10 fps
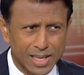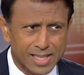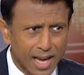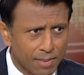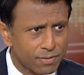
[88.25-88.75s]
a
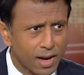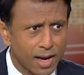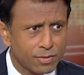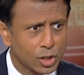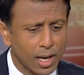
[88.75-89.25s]
top
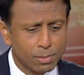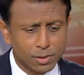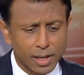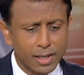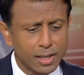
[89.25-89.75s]
5 job
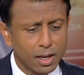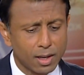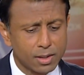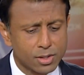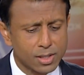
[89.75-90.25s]
creating
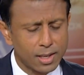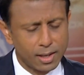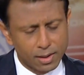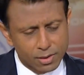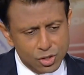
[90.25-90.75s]

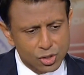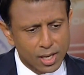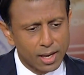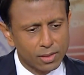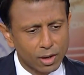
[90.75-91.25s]
in
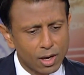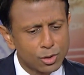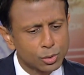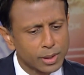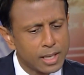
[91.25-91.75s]
the
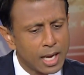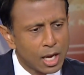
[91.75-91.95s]
country.